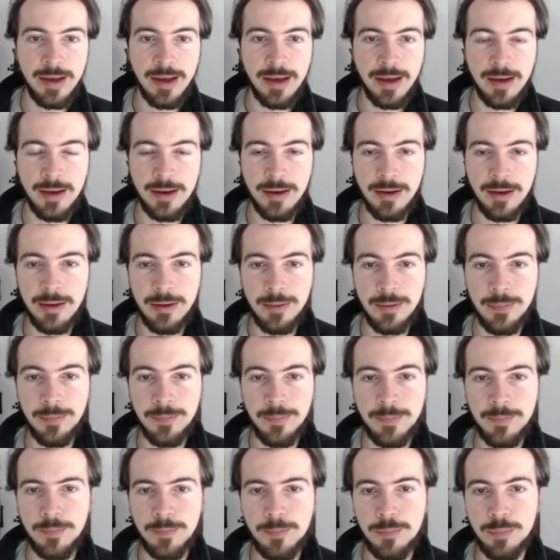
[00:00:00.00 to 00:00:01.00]

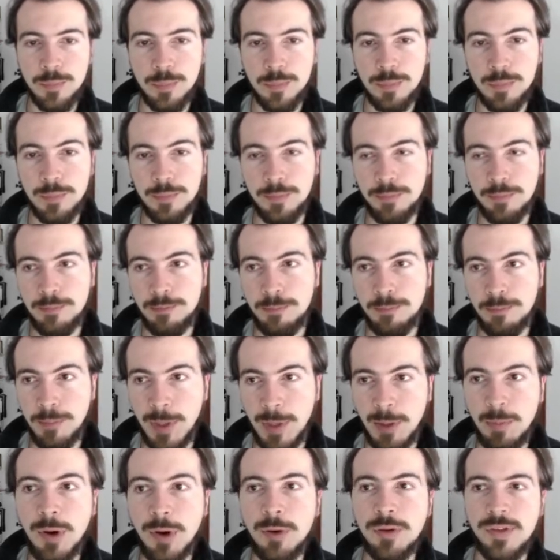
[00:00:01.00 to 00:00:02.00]

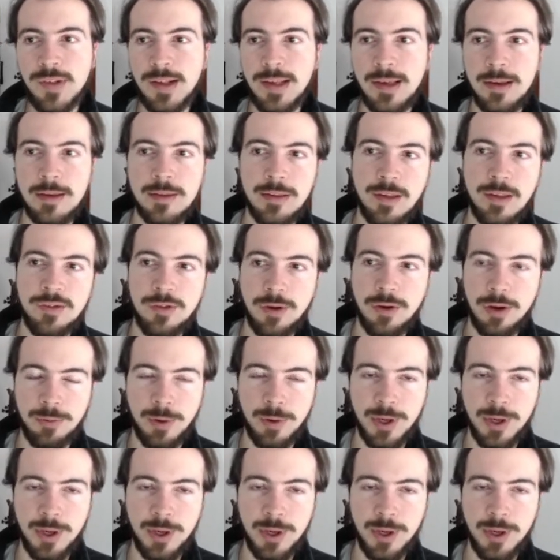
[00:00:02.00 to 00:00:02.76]
But mostly in this talk,